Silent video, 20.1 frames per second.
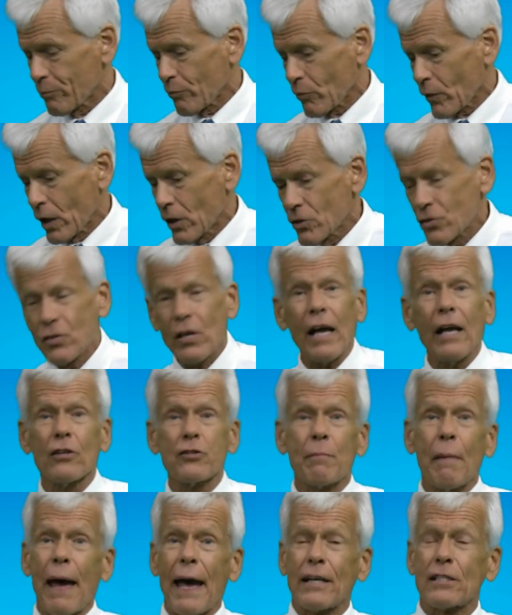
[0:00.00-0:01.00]
Sales
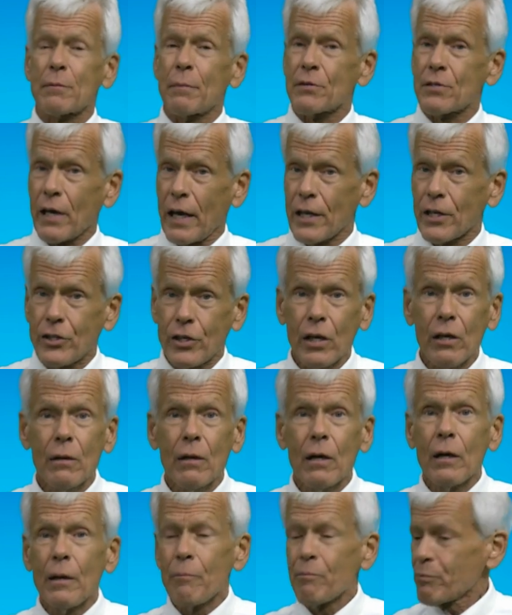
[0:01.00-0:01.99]
maximization,
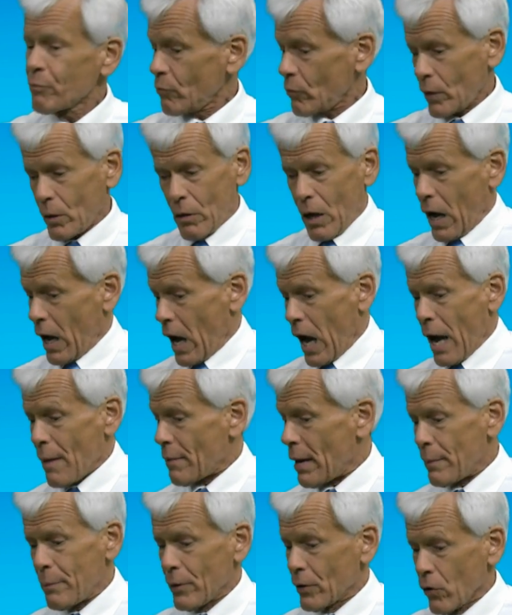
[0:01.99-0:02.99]
I
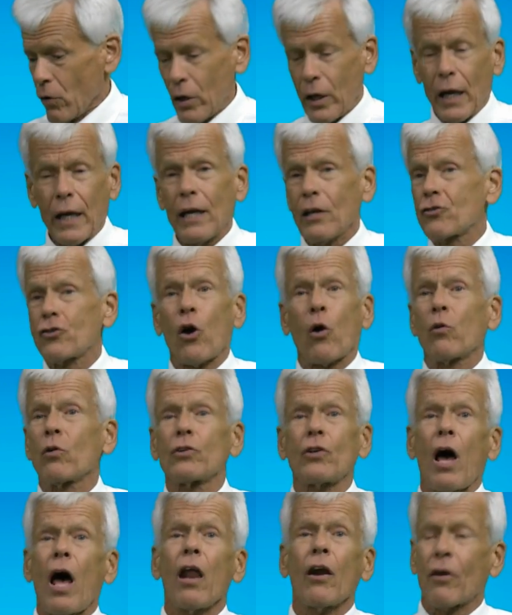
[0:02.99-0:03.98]
may be looking at total
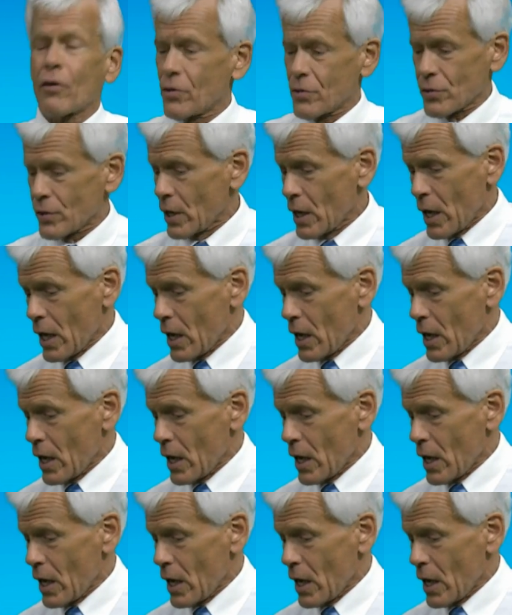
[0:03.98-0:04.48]
dollars.